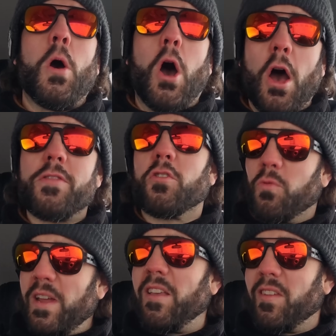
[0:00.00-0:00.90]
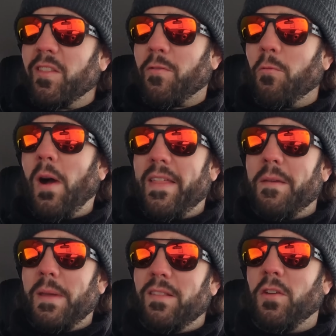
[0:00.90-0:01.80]
other reasons for why
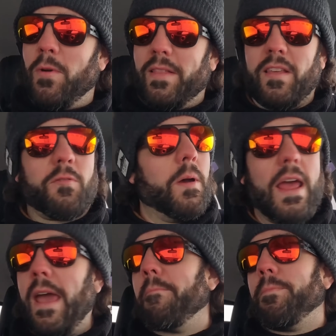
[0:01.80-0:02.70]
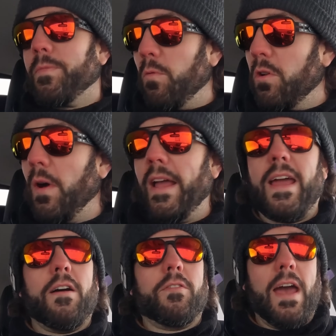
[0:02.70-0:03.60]
they'd be doing this. But hey, what do I
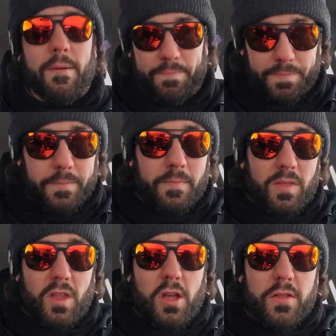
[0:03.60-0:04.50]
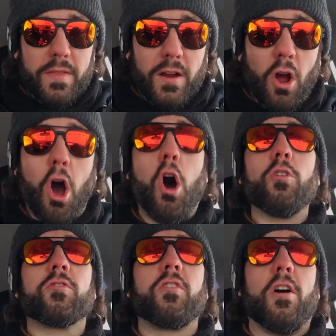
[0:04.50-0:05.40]
know? Now, they're
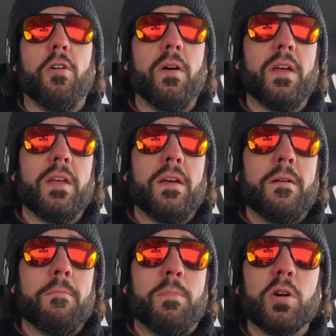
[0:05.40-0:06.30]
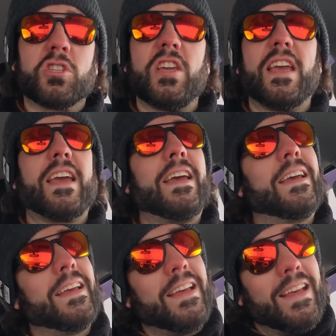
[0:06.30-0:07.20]
also pushing
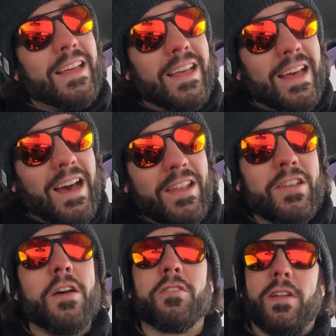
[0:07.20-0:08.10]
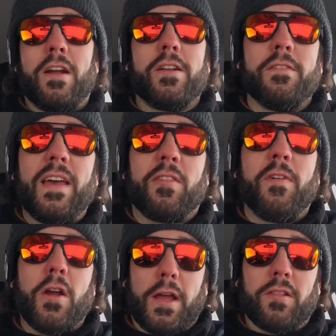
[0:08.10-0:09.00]
Another narrative that's
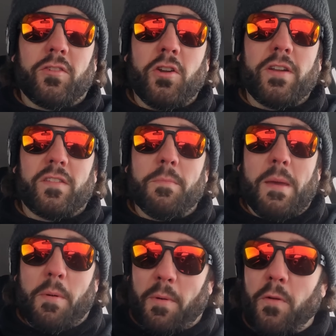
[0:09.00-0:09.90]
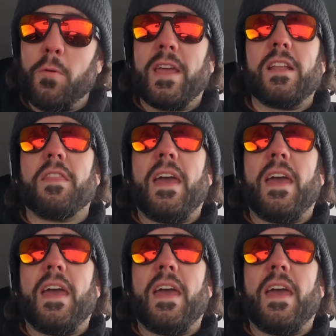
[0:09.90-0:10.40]
very concerning to me, but before we get into